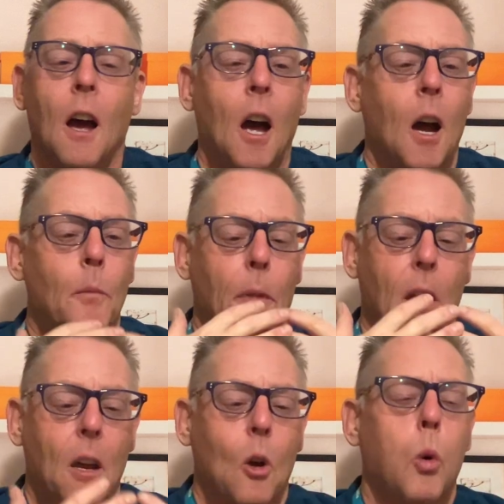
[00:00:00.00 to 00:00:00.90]
um,
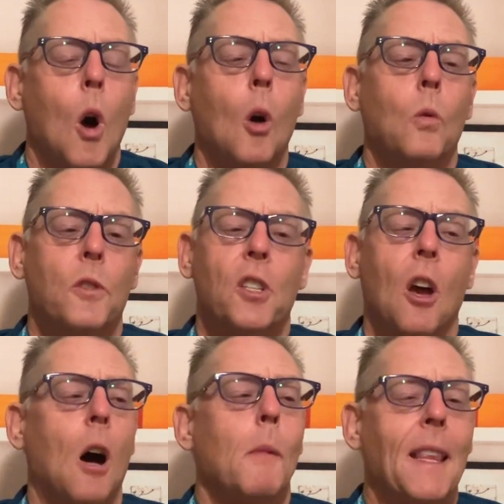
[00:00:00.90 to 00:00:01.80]
quotes,
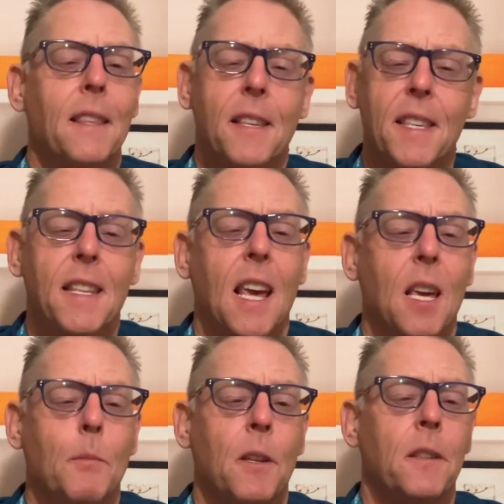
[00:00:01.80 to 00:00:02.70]
comments,
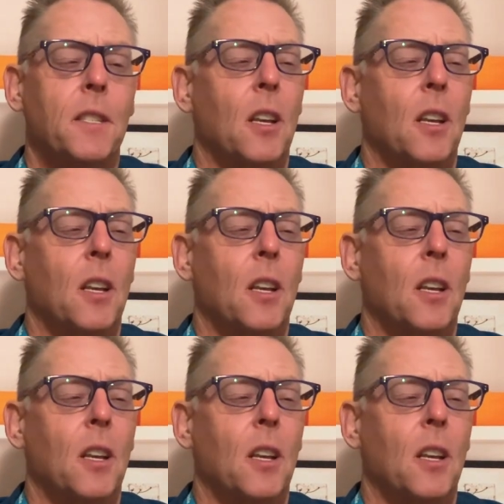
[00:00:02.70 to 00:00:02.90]
statements,